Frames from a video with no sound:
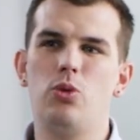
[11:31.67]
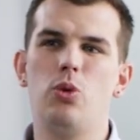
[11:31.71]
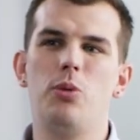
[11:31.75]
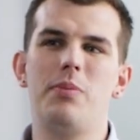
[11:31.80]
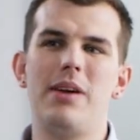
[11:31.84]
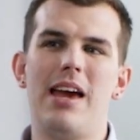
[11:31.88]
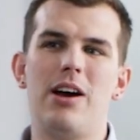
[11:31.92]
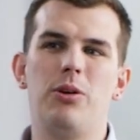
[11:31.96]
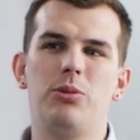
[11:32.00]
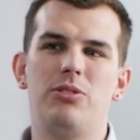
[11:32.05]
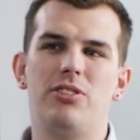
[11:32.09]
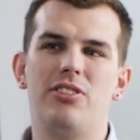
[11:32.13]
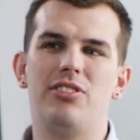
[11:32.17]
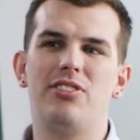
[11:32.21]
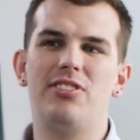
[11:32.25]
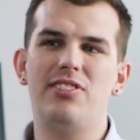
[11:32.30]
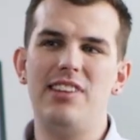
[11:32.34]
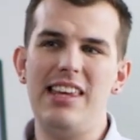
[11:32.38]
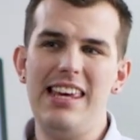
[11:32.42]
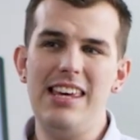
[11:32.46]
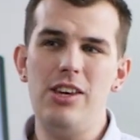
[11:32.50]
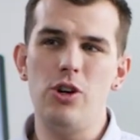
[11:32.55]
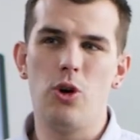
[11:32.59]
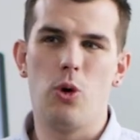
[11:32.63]
will be able to
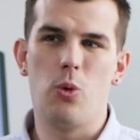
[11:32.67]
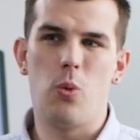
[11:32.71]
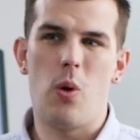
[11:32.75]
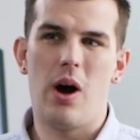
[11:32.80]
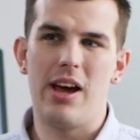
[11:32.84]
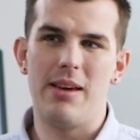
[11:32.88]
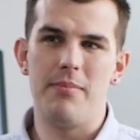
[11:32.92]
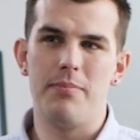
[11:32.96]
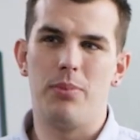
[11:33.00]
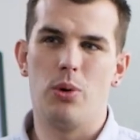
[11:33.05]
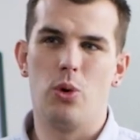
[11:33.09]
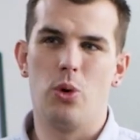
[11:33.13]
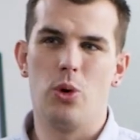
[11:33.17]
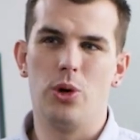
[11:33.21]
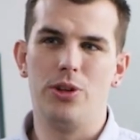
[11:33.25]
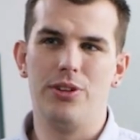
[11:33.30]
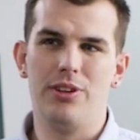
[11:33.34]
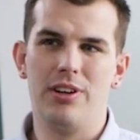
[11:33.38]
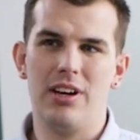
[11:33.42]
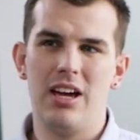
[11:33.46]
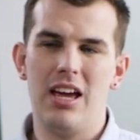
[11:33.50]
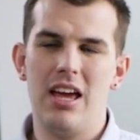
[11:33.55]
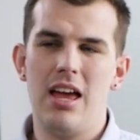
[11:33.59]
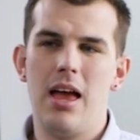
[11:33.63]
see your whiteboard,
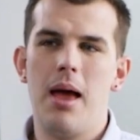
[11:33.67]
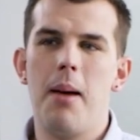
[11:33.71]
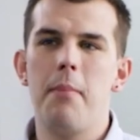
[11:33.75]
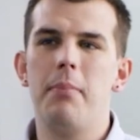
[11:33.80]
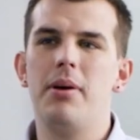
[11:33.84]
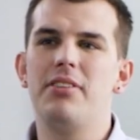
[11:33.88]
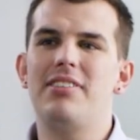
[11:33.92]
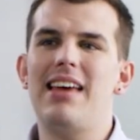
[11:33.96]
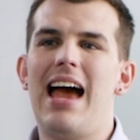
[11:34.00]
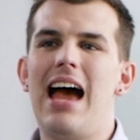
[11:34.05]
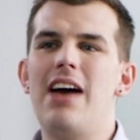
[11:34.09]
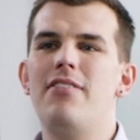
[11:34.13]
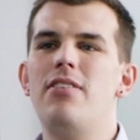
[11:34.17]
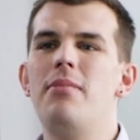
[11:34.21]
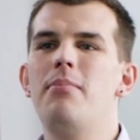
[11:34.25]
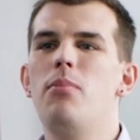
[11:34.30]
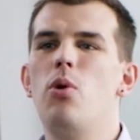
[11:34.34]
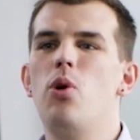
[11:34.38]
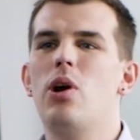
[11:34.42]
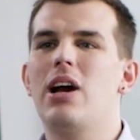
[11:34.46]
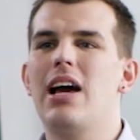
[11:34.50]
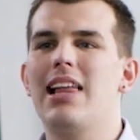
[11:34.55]
but to have a more